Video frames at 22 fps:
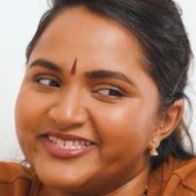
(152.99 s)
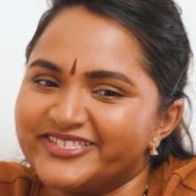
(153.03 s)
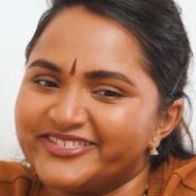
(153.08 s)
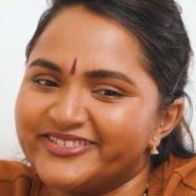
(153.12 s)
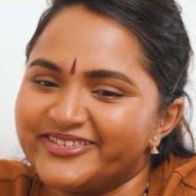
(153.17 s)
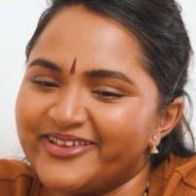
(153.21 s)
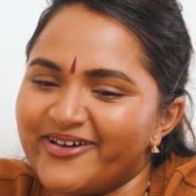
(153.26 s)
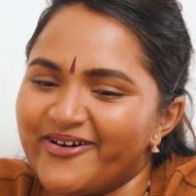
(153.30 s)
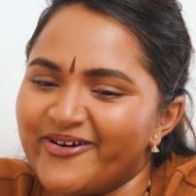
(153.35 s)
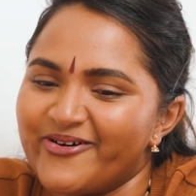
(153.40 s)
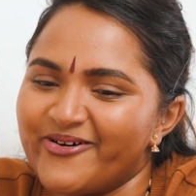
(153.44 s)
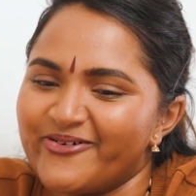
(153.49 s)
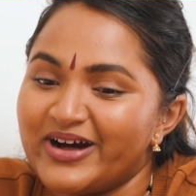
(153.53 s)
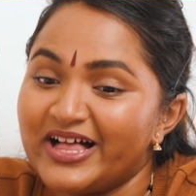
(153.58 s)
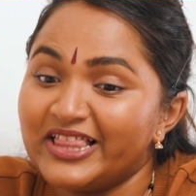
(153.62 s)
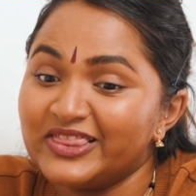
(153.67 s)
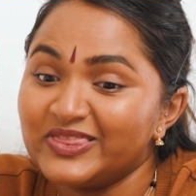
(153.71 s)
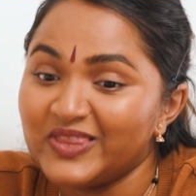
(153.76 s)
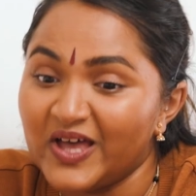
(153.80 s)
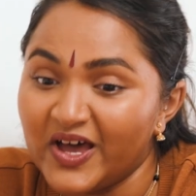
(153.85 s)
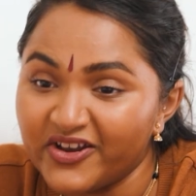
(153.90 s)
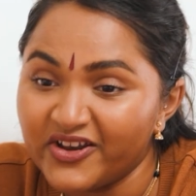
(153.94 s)
So a
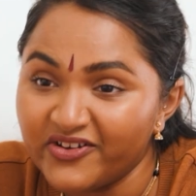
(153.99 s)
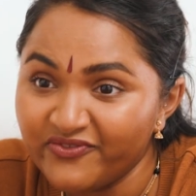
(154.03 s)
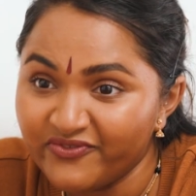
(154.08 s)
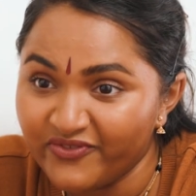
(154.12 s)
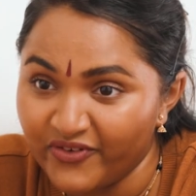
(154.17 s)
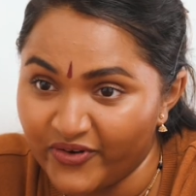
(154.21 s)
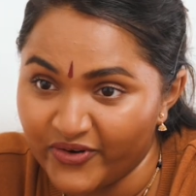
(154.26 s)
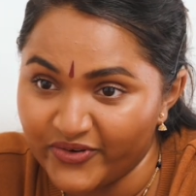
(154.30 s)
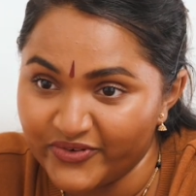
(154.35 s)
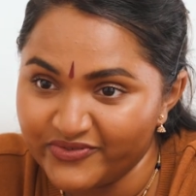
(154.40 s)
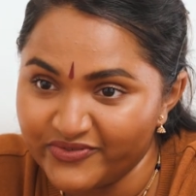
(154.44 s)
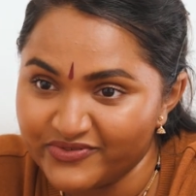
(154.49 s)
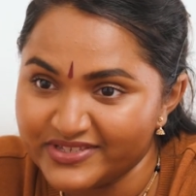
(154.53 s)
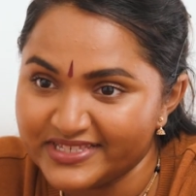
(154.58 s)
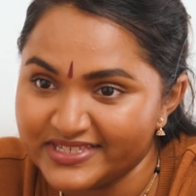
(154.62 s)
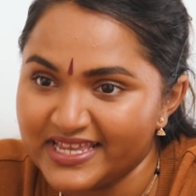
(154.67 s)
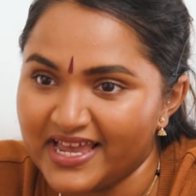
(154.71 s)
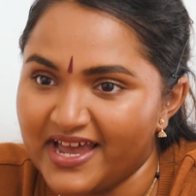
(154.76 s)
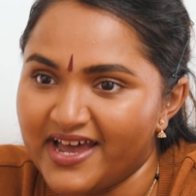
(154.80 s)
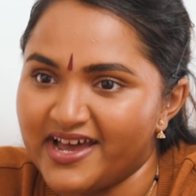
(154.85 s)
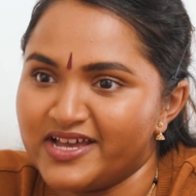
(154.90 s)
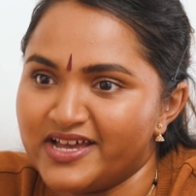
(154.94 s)
lot of folks
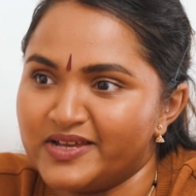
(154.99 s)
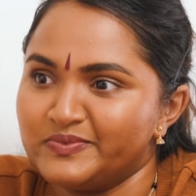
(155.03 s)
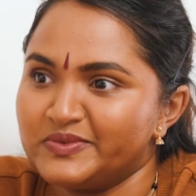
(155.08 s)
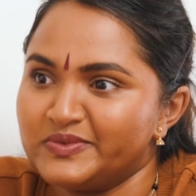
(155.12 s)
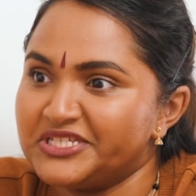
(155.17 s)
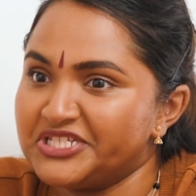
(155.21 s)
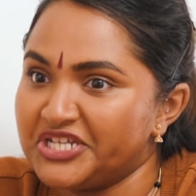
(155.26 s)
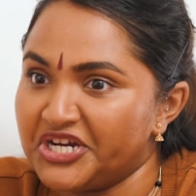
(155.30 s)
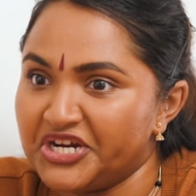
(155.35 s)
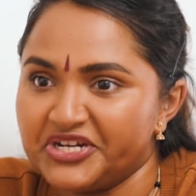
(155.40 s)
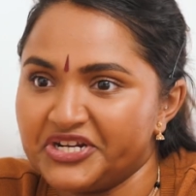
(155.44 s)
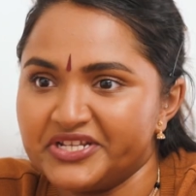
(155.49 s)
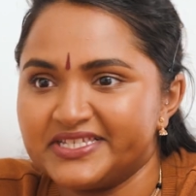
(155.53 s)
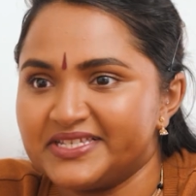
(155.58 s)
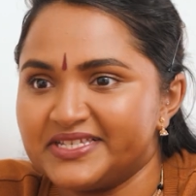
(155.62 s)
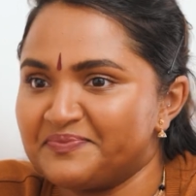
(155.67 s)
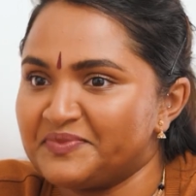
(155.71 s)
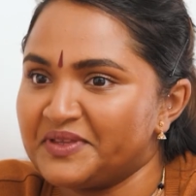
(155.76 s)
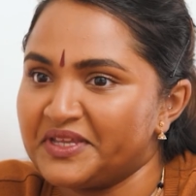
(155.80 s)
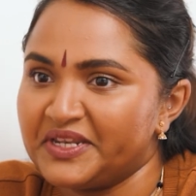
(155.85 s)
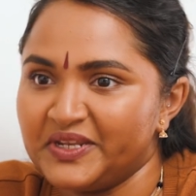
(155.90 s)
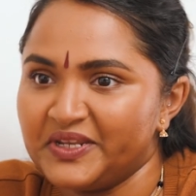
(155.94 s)
started
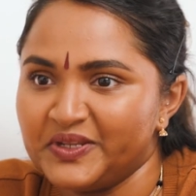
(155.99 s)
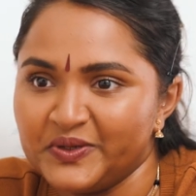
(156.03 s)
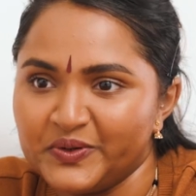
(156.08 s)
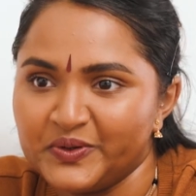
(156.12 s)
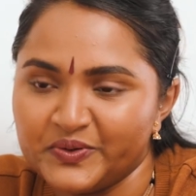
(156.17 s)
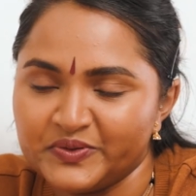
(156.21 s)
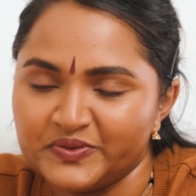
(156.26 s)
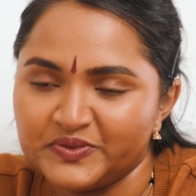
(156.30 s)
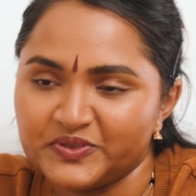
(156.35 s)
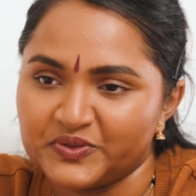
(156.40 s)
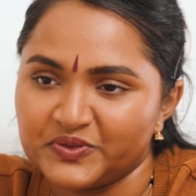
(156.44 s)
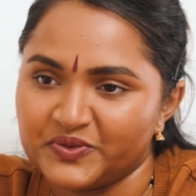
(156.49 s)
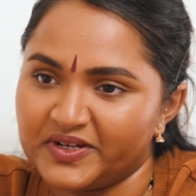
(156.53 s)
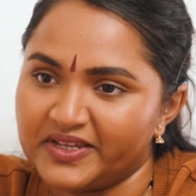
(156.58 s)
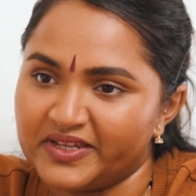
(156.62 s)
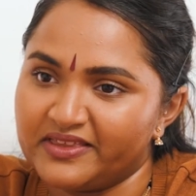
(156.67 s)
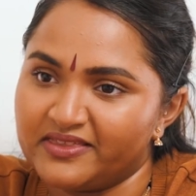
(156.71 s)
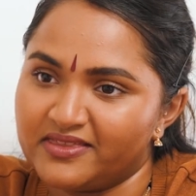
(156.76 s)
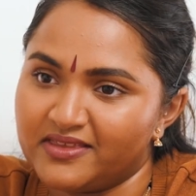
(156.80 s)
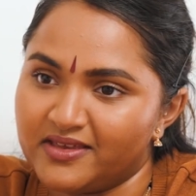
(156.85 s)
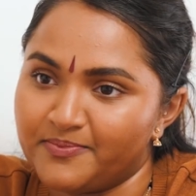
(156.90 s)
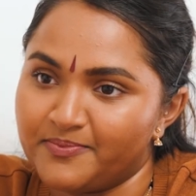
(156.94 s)
something new
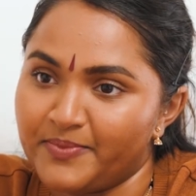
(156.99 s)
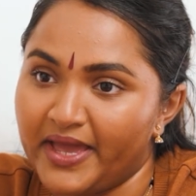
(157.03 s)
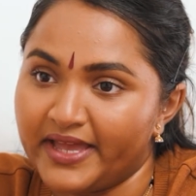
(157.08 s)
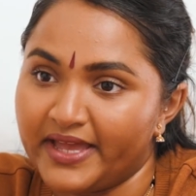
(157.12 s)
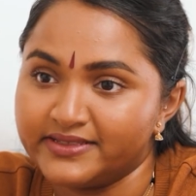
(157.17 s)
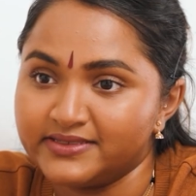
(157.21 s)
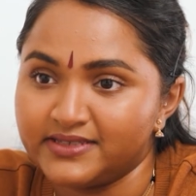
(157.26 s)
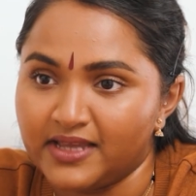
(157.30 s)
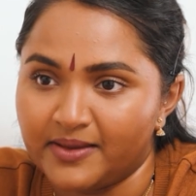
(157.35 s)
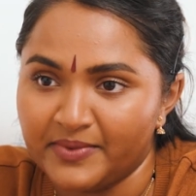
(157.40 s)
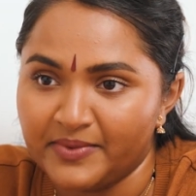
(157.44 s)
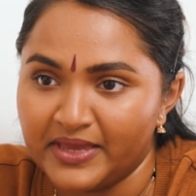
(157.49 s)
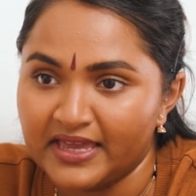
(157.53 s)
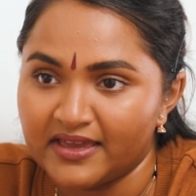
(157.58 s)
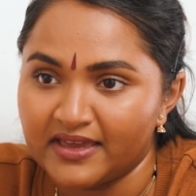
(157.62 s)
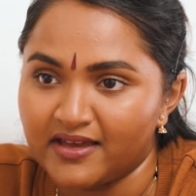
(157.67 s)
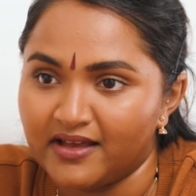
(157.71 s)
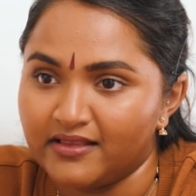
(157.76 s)
during the pandemic.